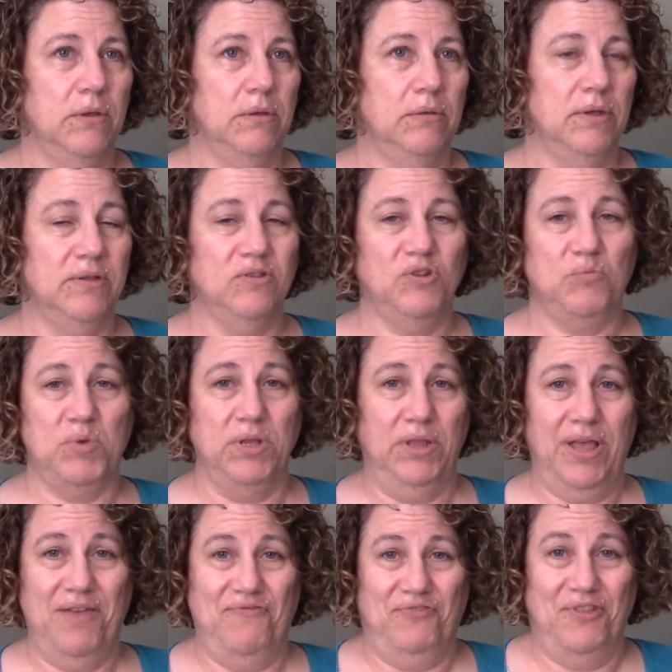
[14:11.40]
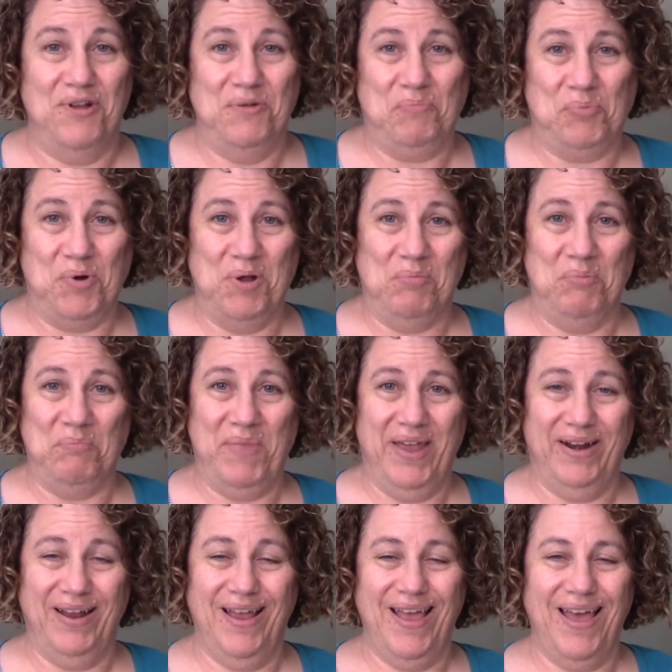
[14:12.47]
that's going to be a lifelong problem
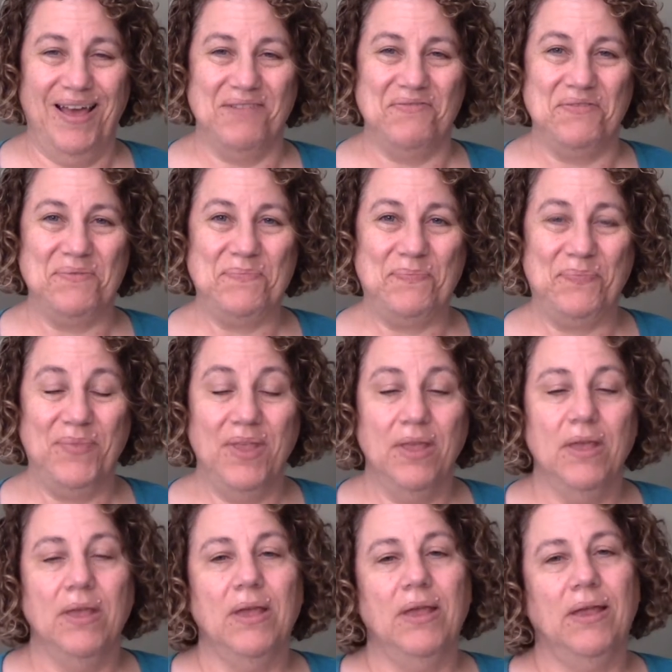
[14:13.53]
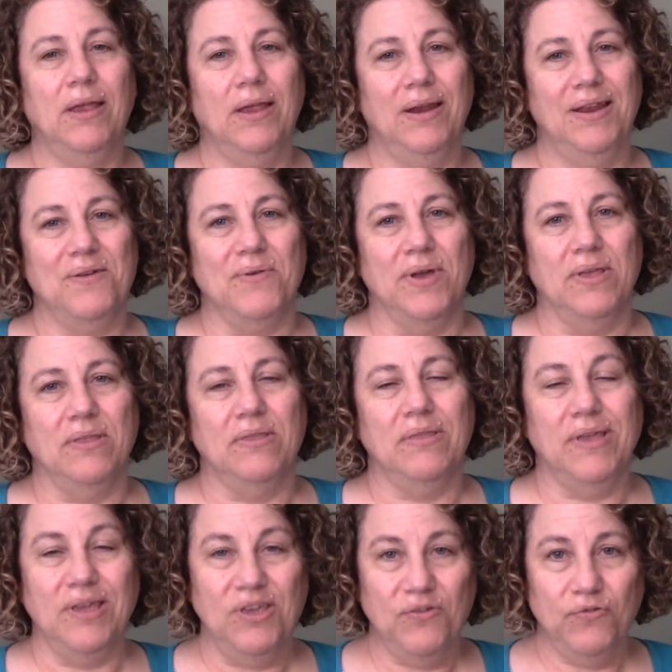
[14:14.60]
that I have. Anyway,
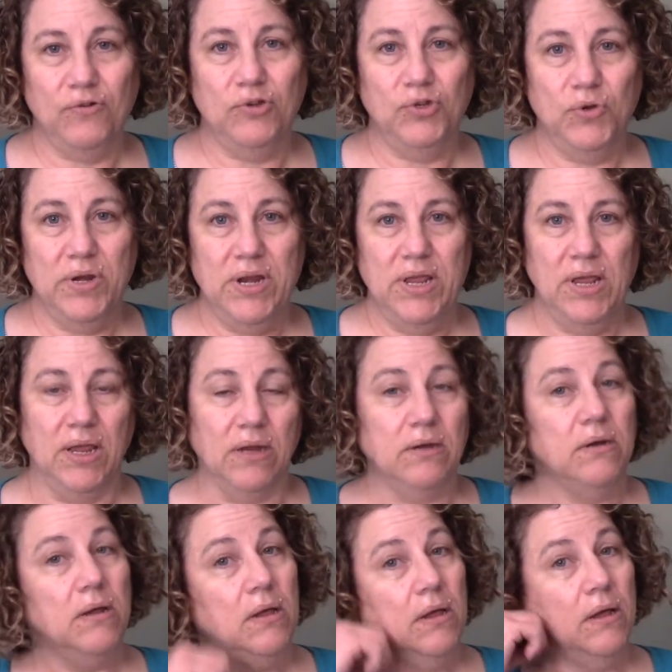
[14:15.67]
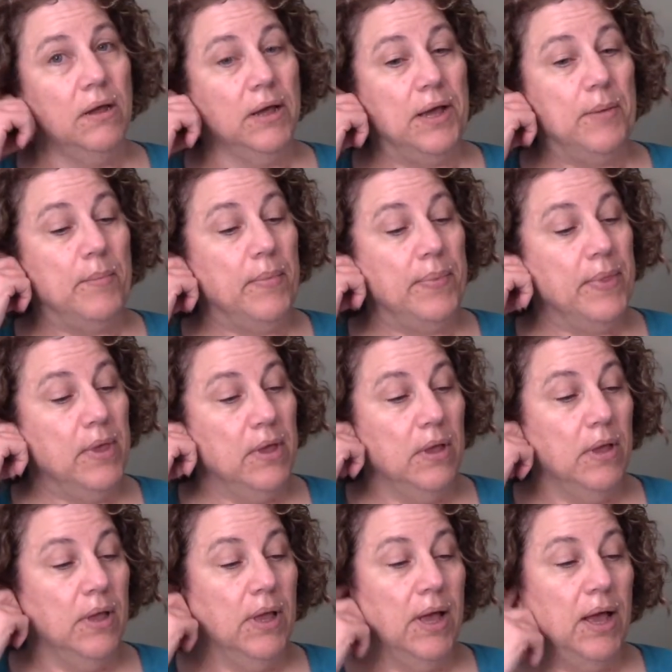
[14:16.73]
thank you for joining in.
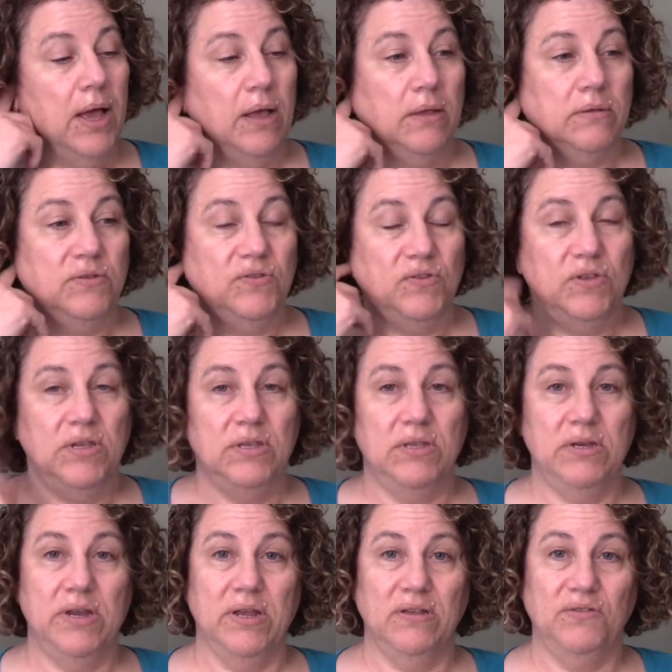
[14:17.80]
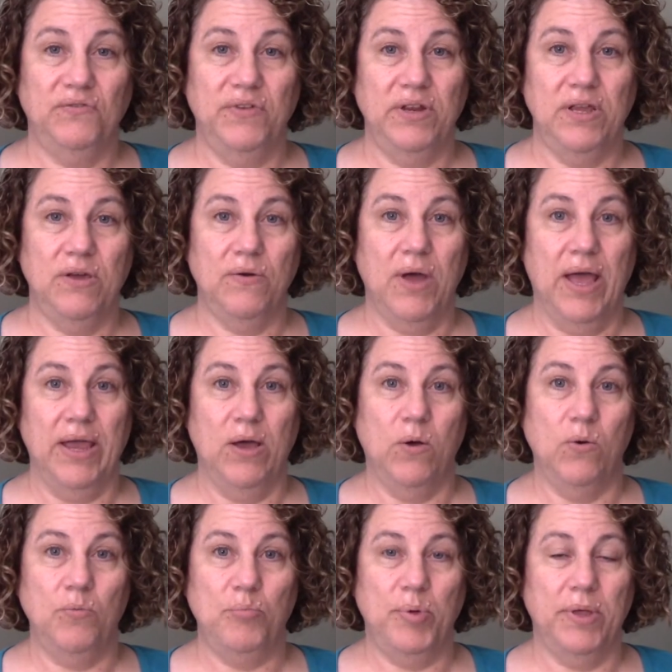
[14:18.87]
I'll see you in the next video, I
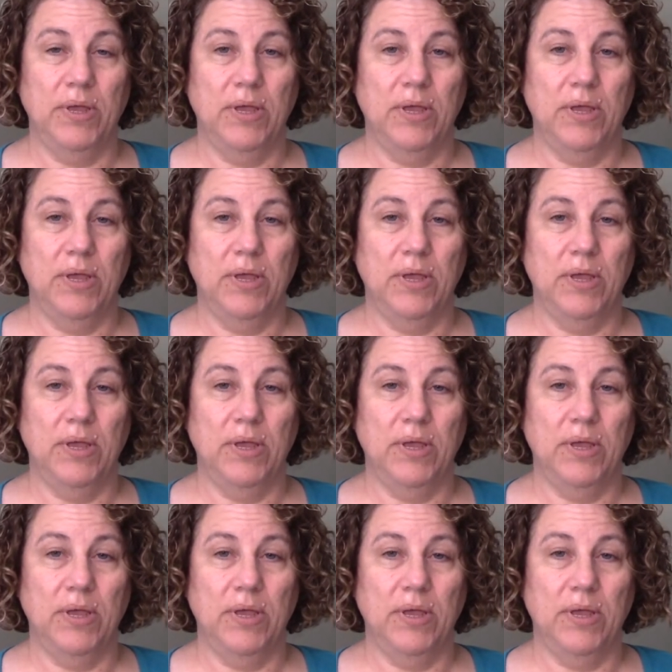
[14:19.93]
hope.